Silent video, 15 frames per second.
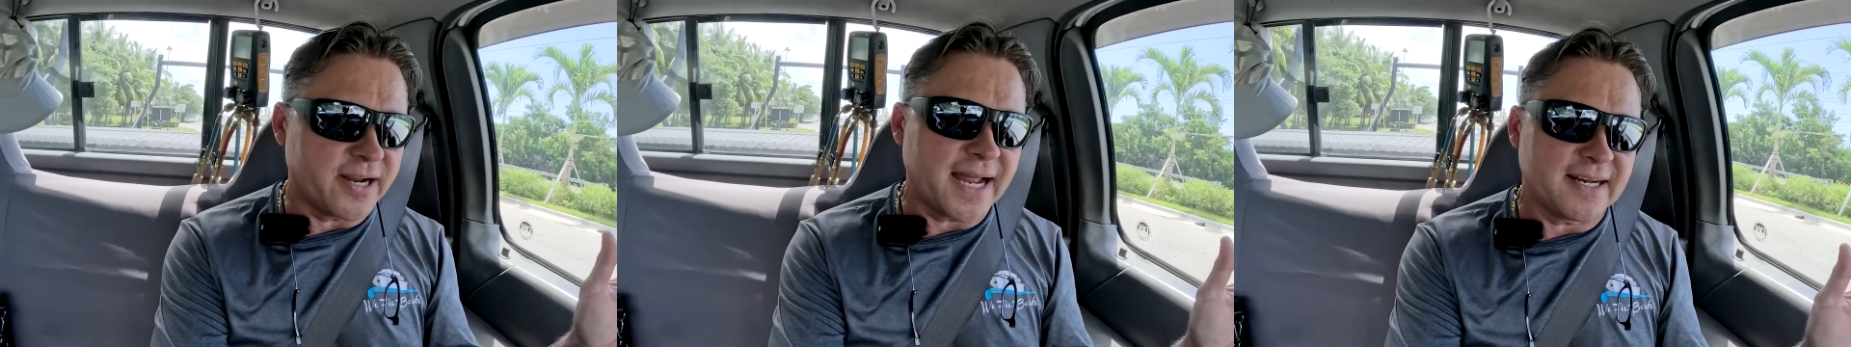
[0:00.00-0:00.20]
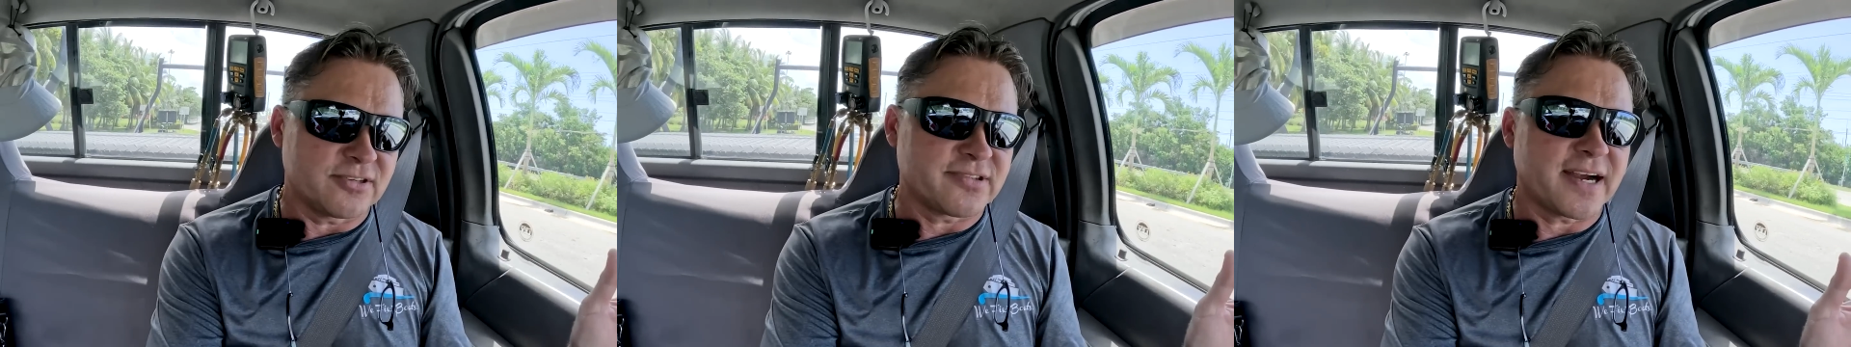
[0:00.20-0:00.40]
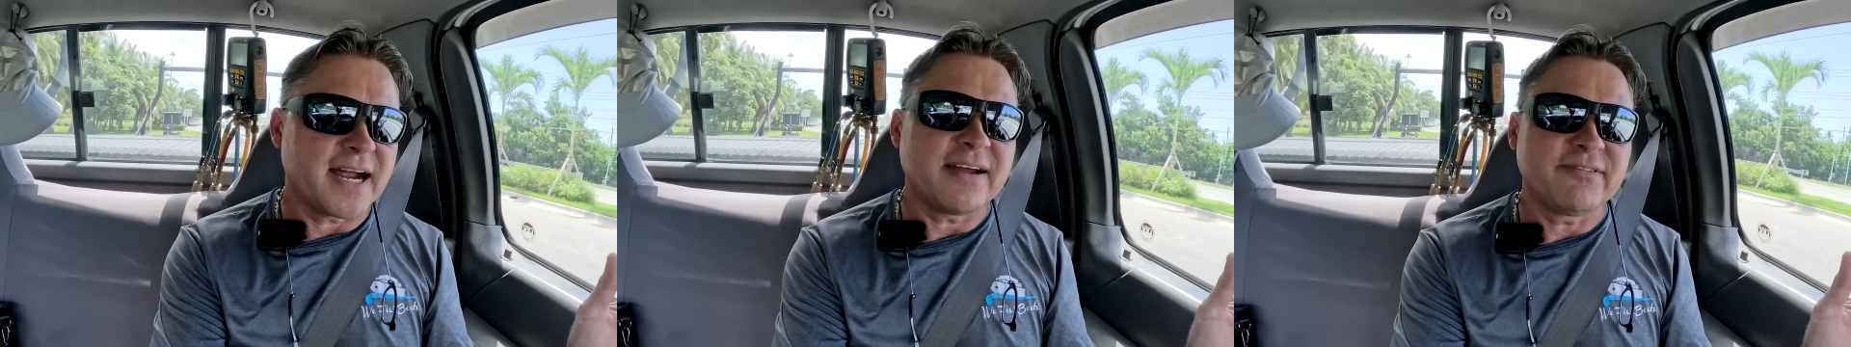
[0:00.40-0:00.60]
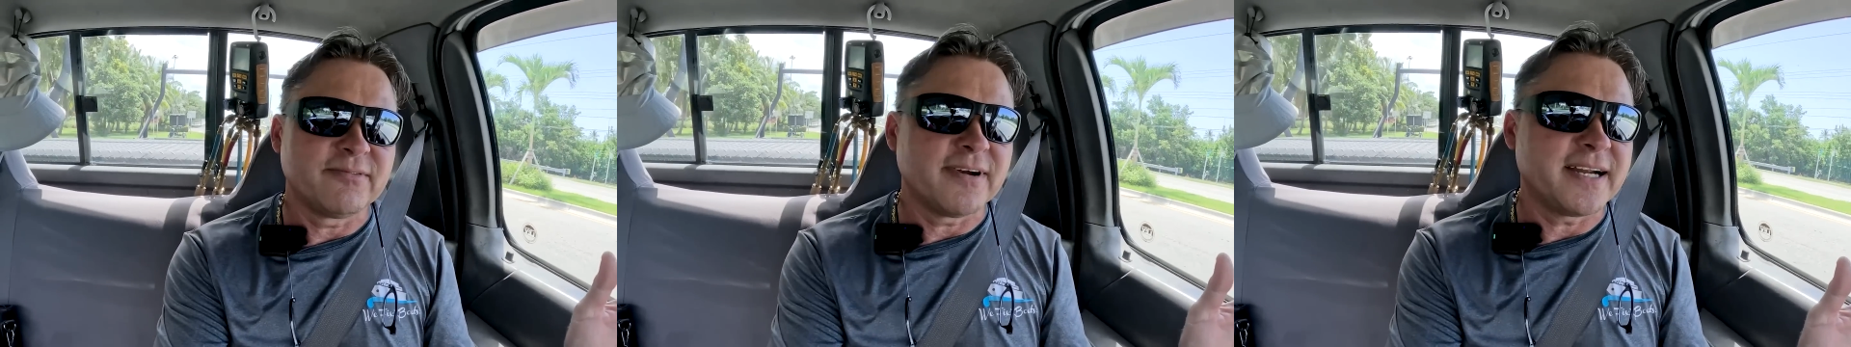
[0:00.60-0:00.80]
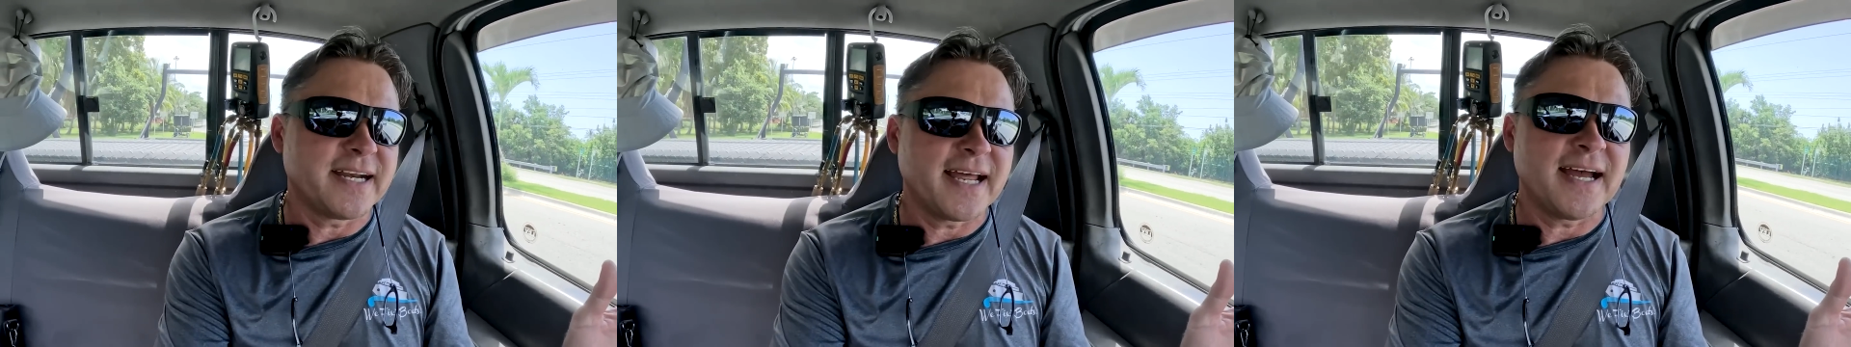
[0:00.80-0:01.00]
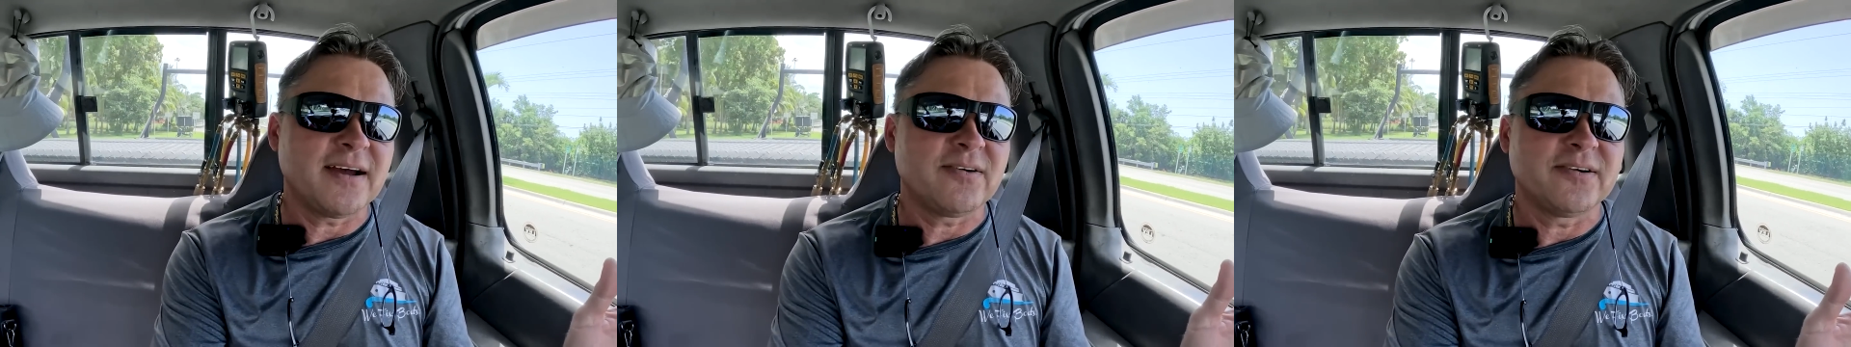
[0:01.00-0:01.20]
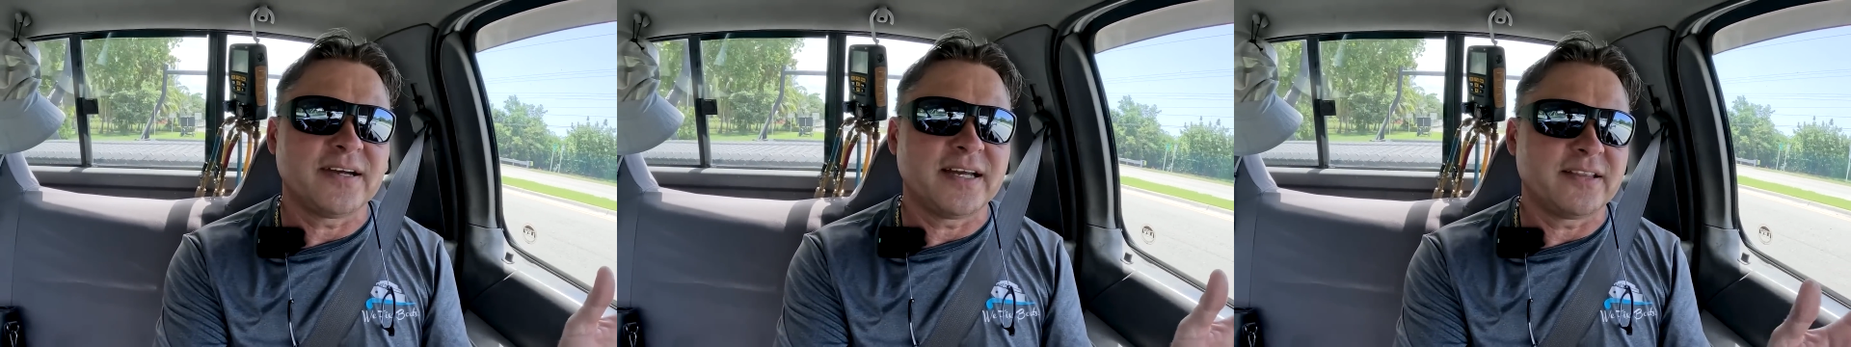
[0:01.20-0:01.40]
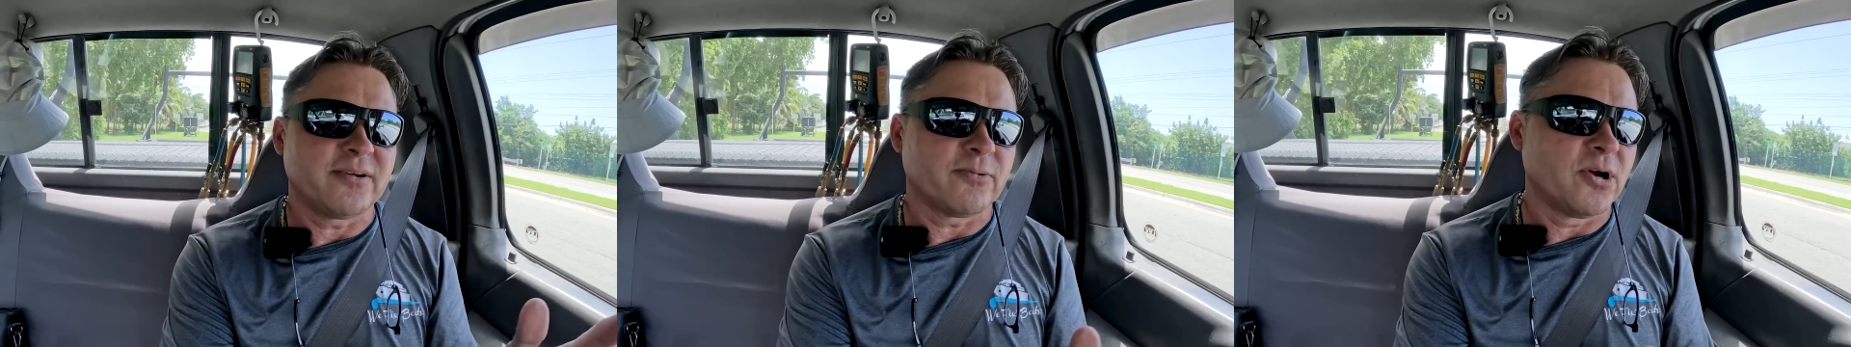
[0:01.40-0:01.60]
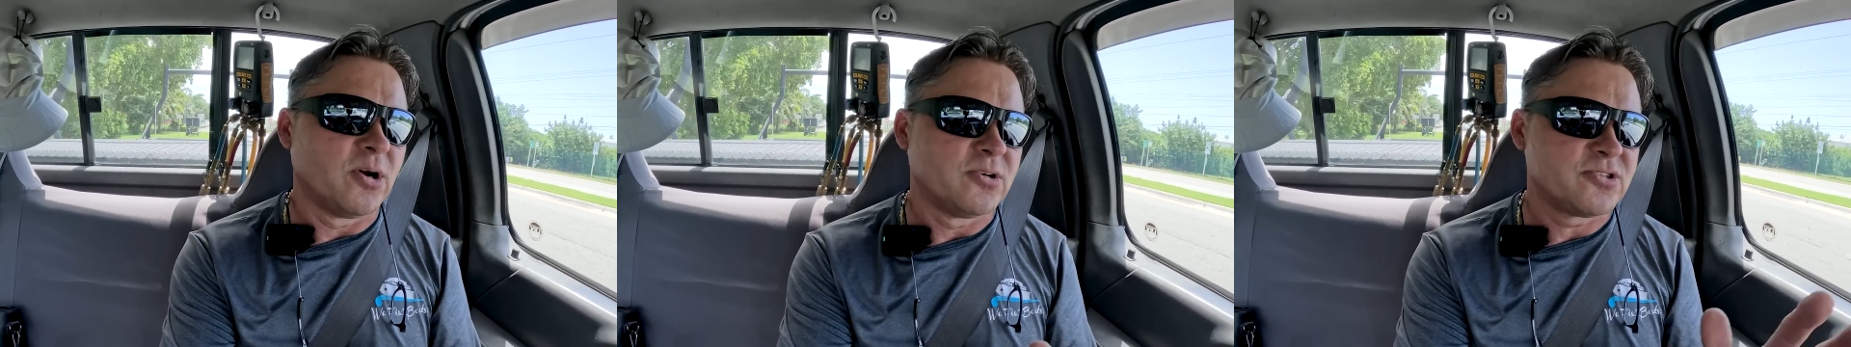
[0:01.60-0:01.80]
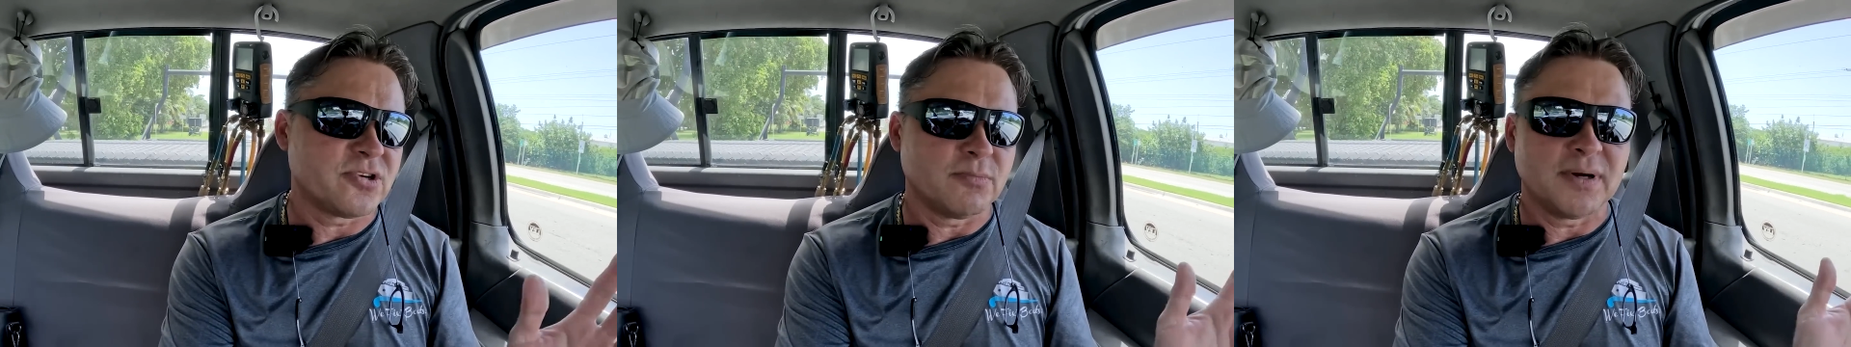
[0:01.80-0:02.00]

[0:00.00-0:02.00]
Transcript: not driving right now, and the roads are